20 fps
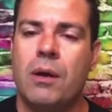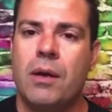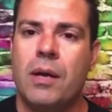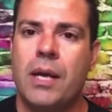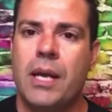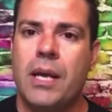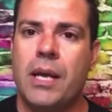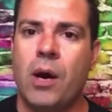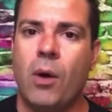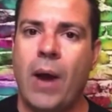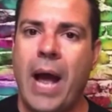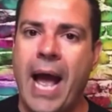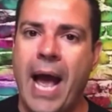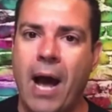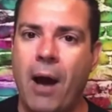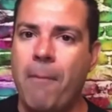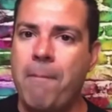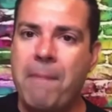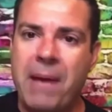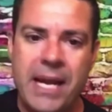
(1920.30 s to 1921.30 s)
you know, how
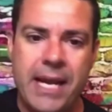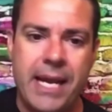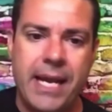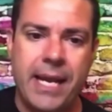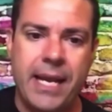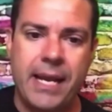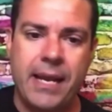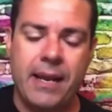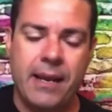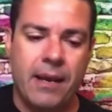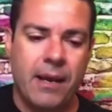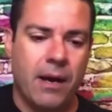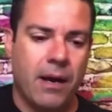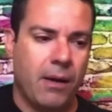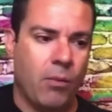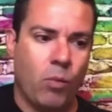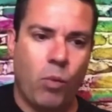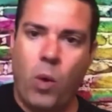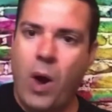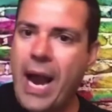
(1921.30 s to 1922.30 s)
many
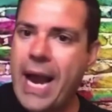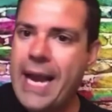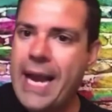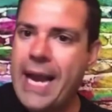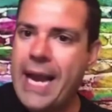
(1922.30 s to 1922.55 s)
white...